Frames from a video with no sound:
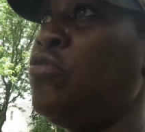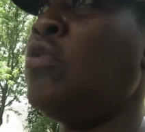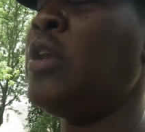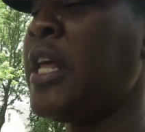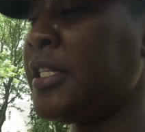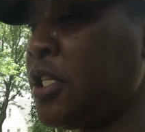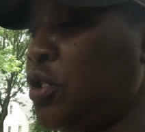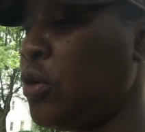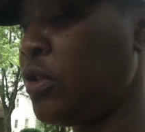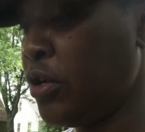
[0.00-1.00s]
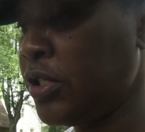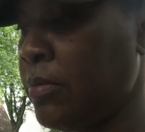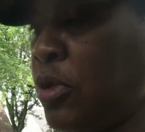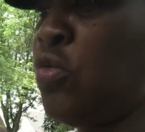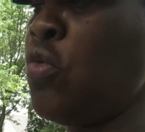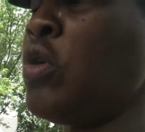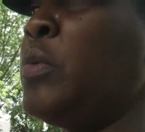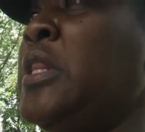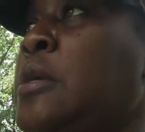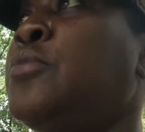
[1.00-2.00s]
you know, lets us know there's something going on
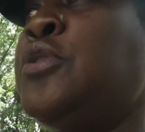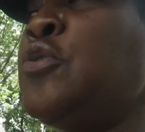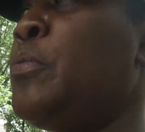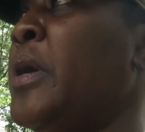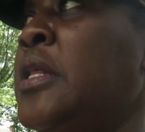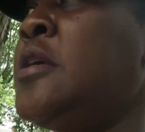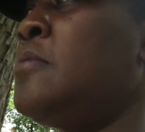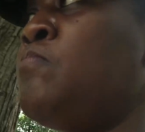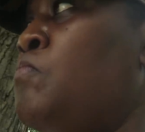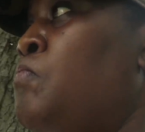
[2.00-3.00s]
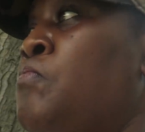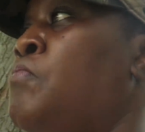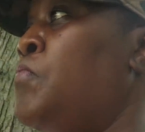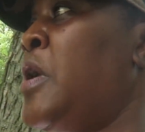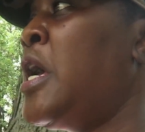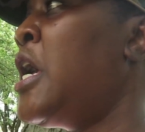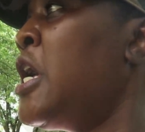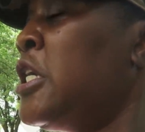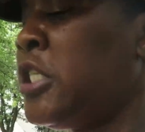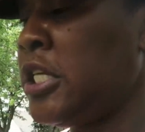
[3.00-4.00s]
with them too. But
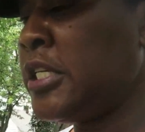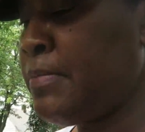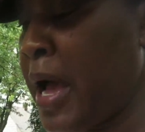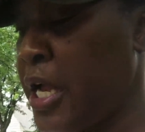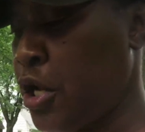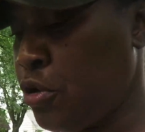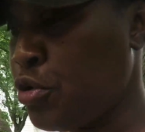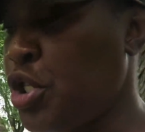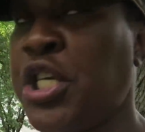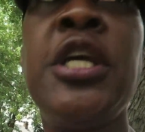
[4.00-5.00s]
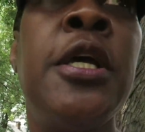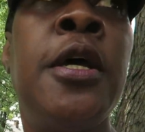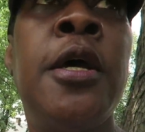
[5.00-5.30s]
it's my energy.